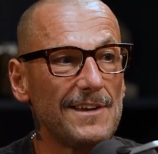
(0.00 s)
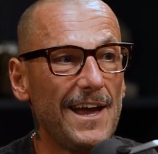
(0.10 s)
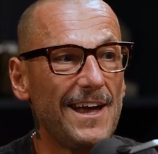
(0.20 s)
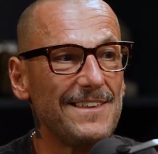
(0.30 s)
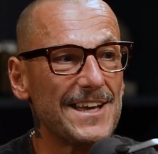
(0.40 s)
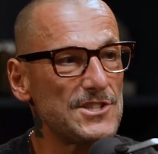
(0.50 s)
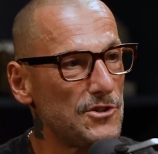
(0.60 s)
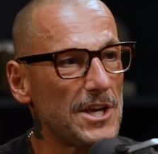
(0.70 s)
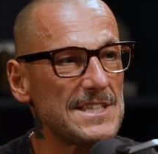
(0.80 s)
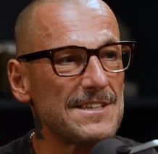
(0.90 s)
Yeah, and they're
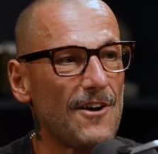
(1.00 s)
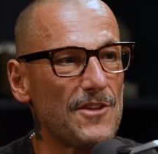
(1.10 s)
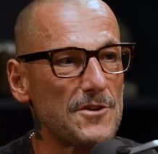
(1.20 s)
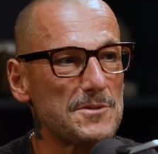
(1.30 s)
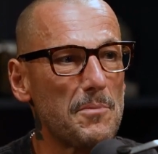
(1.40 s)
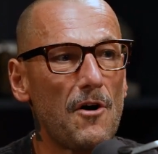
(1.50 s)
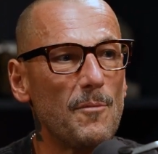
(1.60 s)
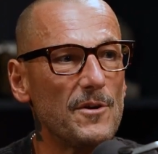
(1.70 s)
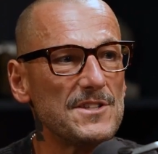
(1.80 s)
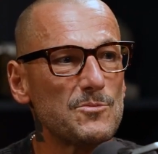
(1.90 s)
stuck inside those
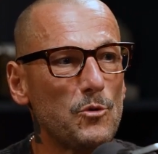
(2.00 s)
apartments.